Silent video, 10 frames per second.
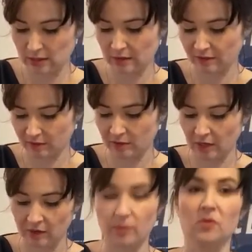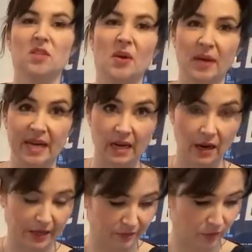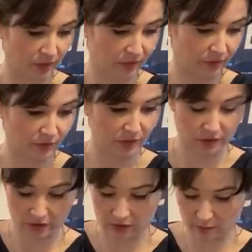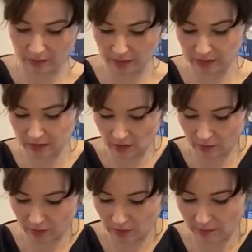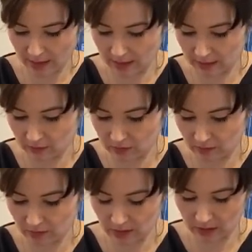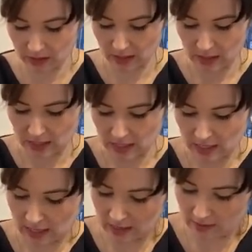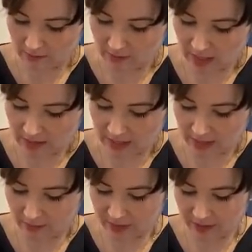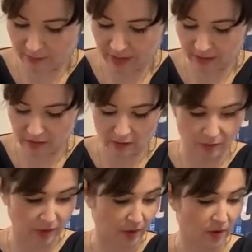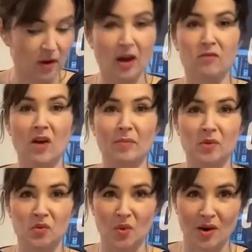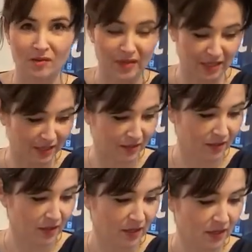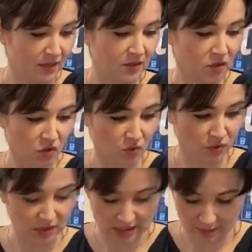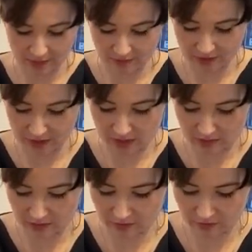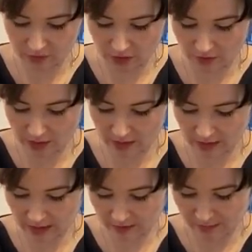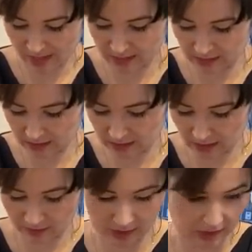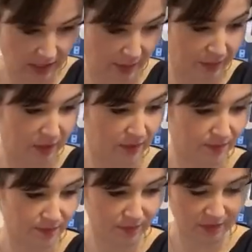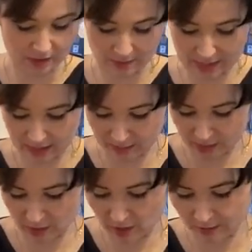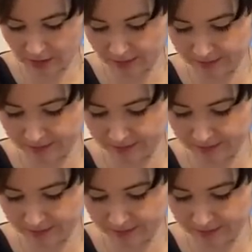If I'm, you know, I'm not sewing it live or whatever, if it's just something, a sample I'm making or something. Um, and then we can build up a, a repertoire of little short snappy videos of showing the kind of basic sewing steps to make up a garment.